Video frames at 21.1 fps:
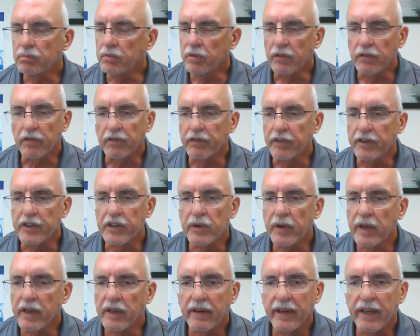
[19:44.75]
the
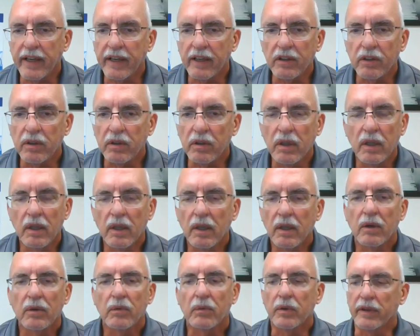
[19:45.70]
refrigerator handle
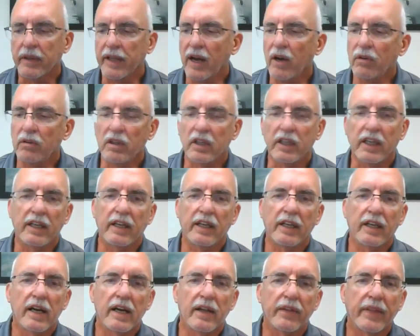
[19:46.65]
without
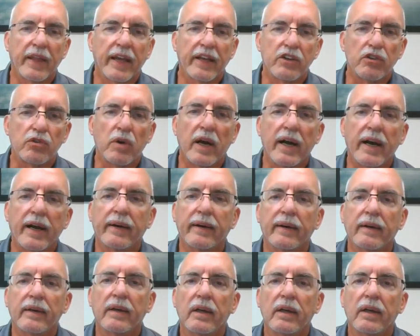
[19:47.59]
leaning on that dryer.